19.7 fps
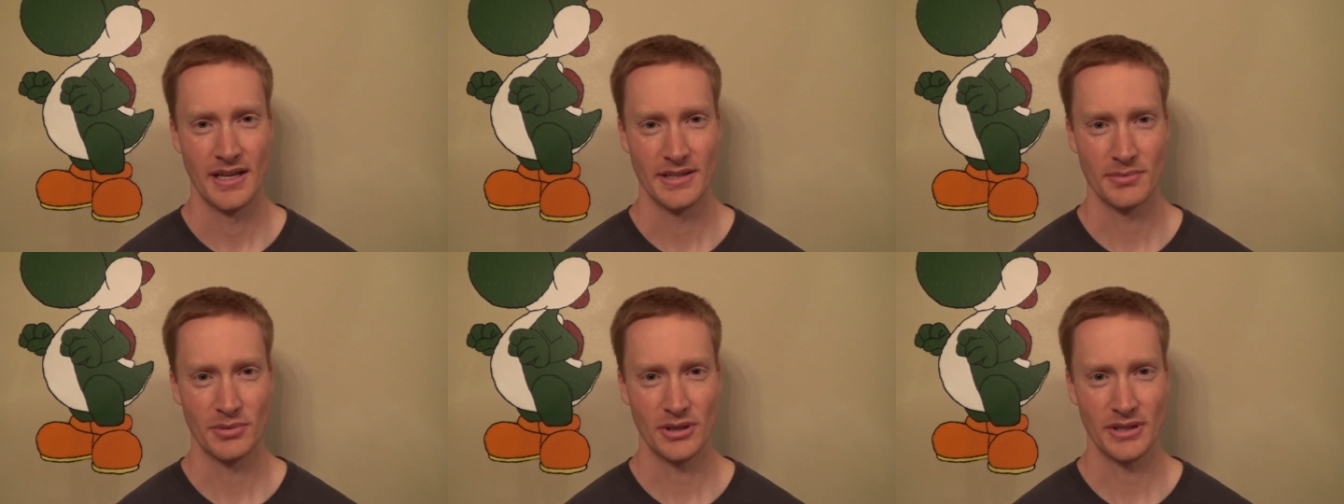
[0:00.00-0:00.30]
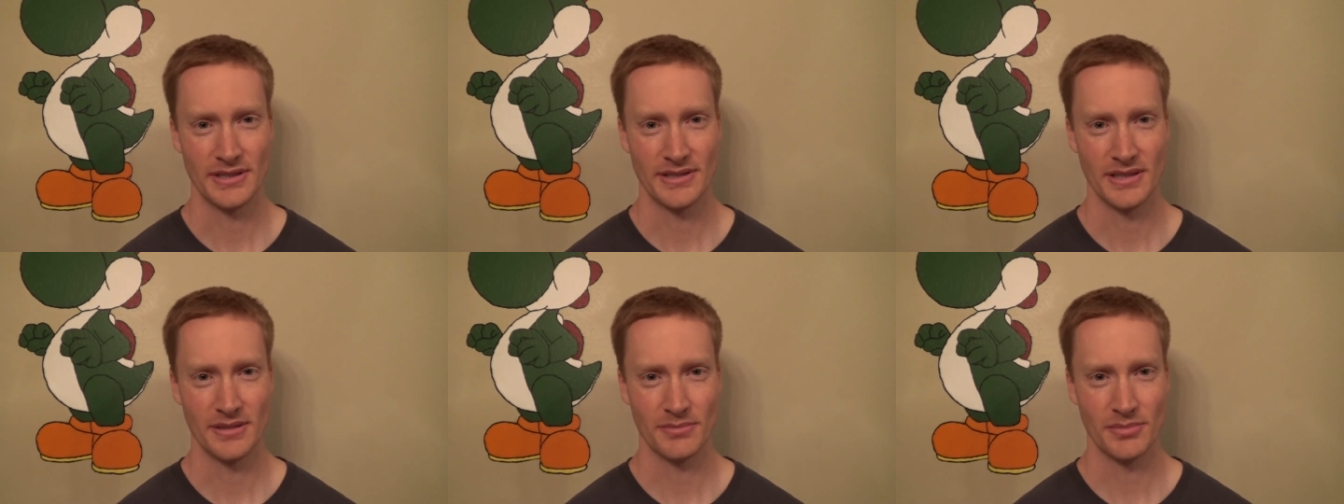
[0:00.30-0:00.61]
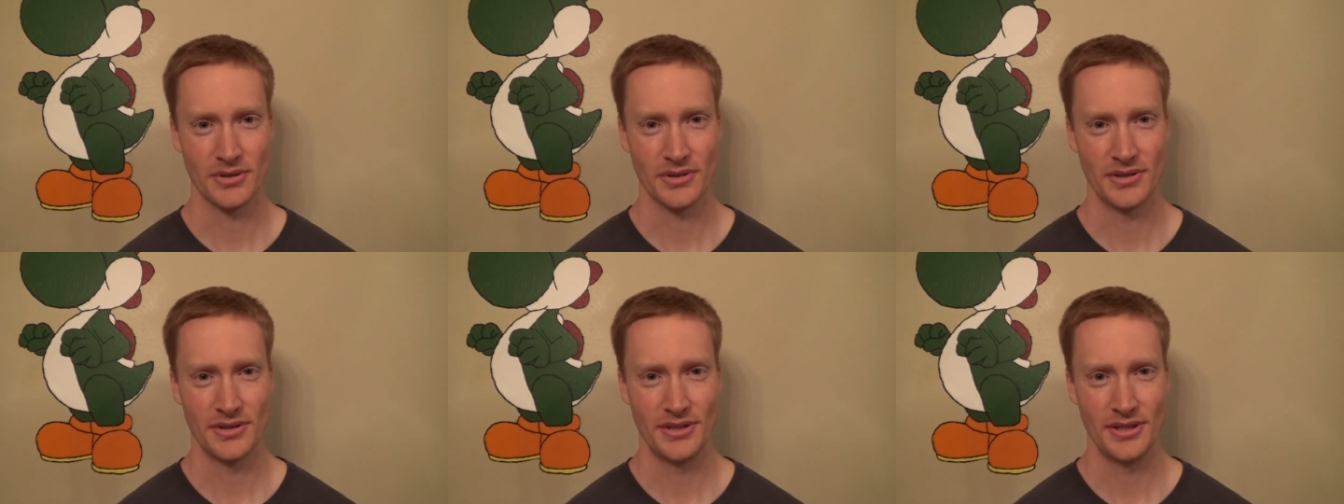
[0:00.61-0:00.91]
It's pretty
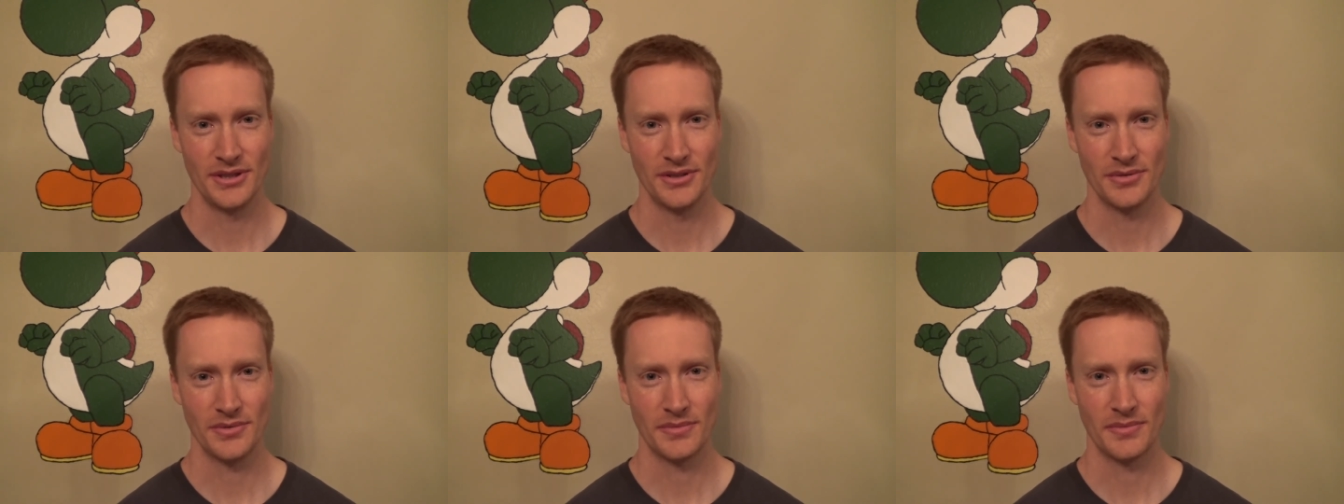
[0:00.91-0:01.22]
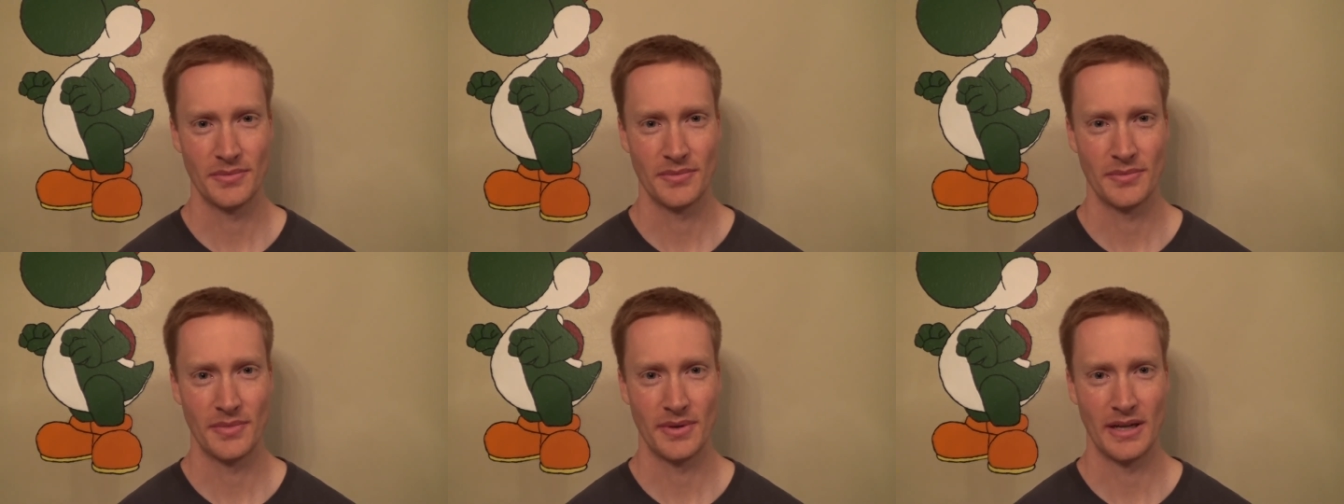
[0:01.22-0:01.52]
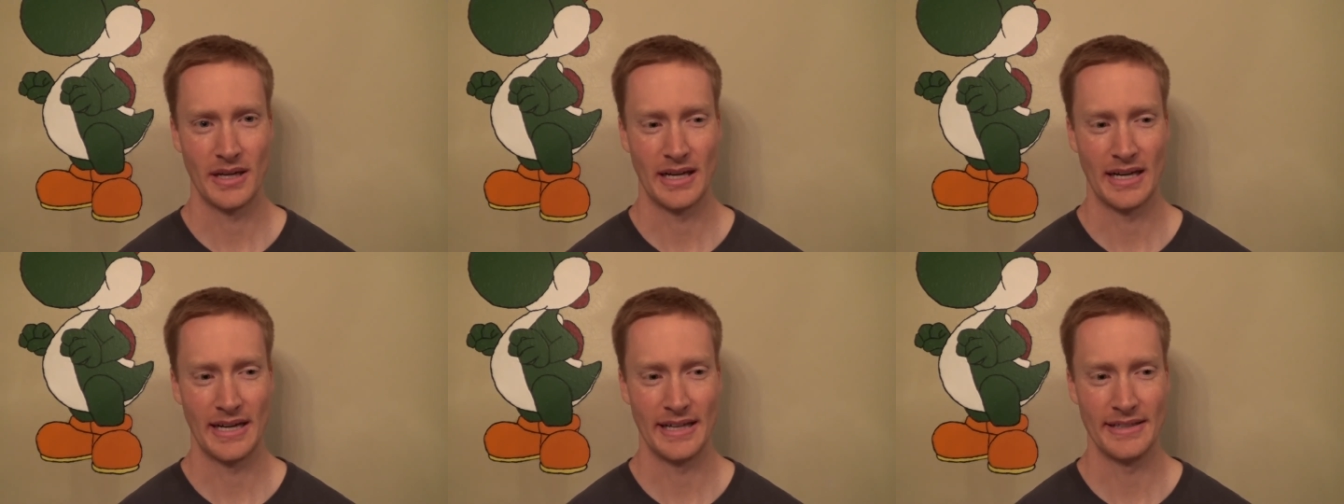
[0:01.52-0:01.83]
simple to do.
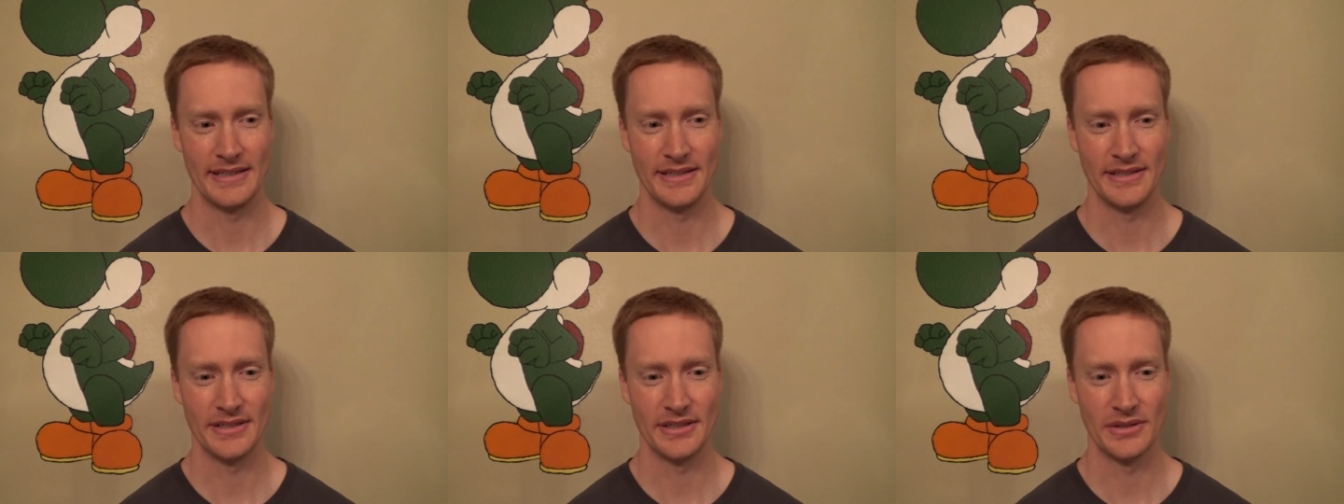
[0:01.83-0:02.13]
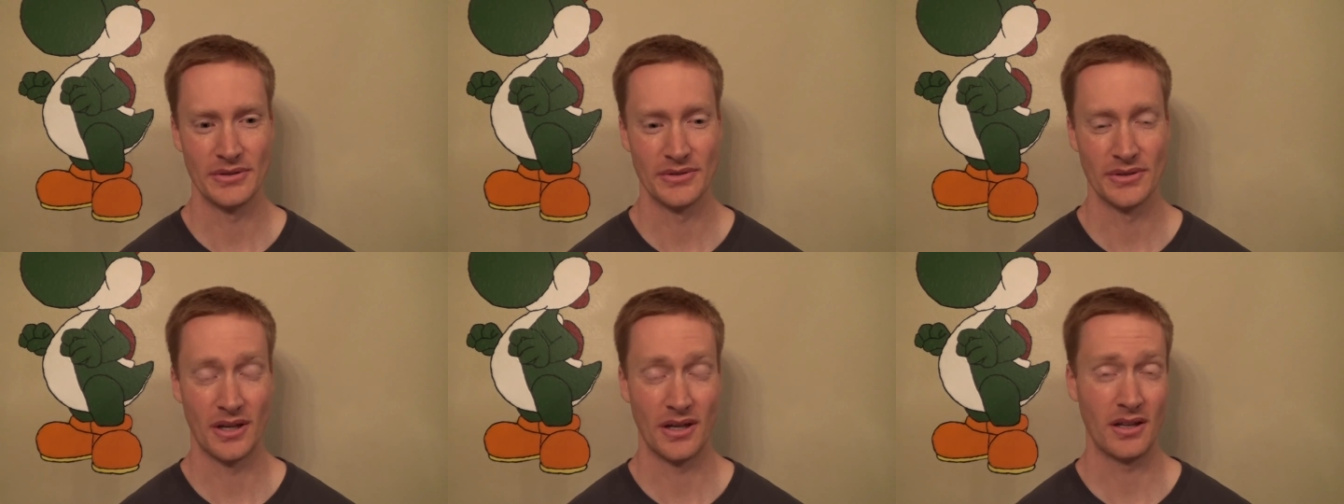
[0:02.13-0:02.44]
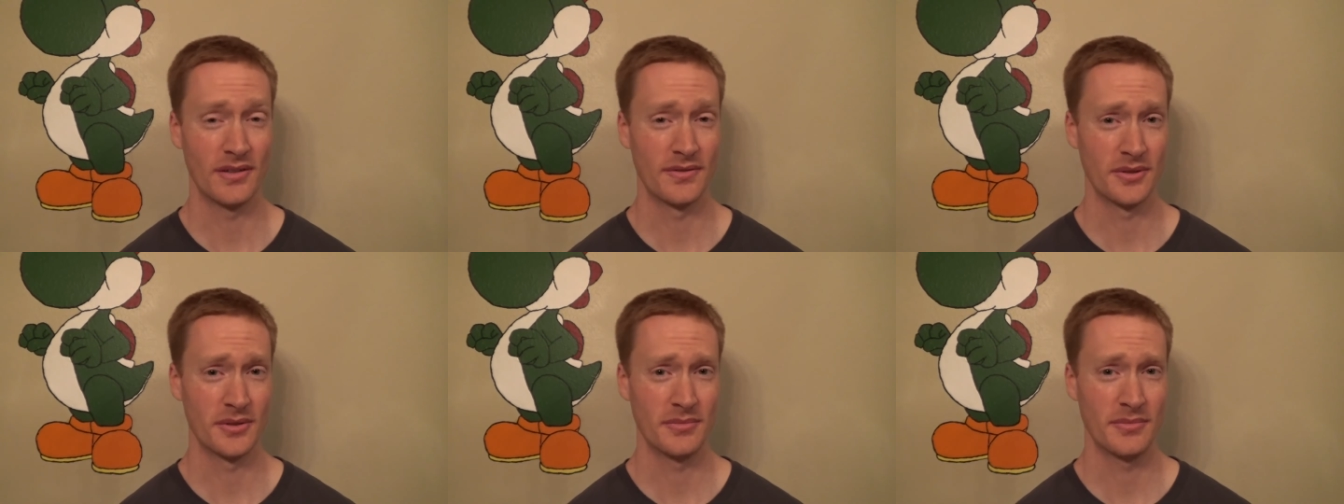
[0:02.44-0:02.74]
I didn't use
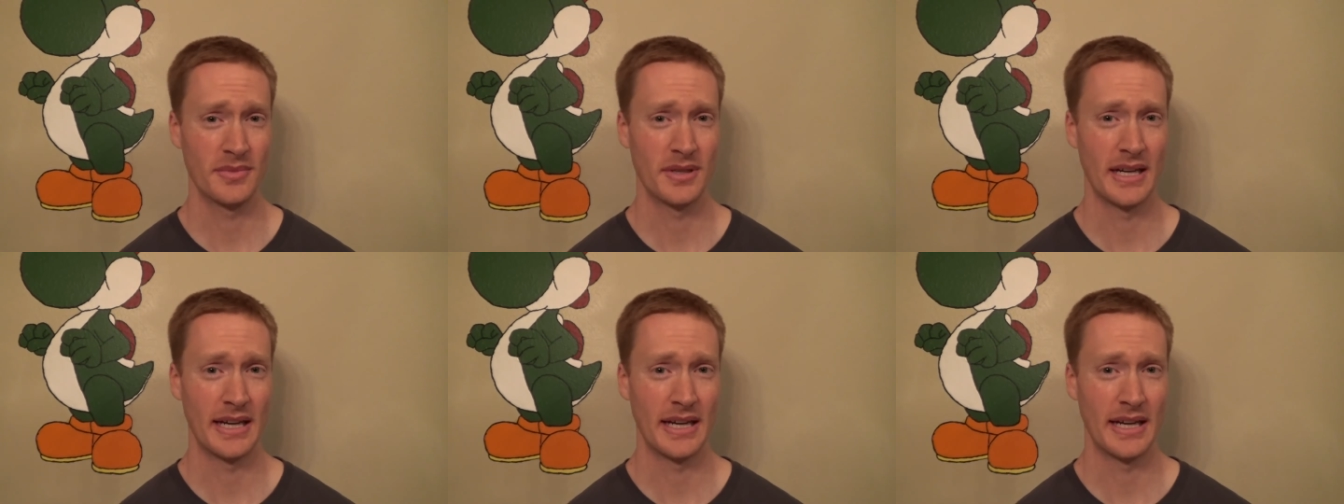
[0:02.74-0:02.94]
all of them.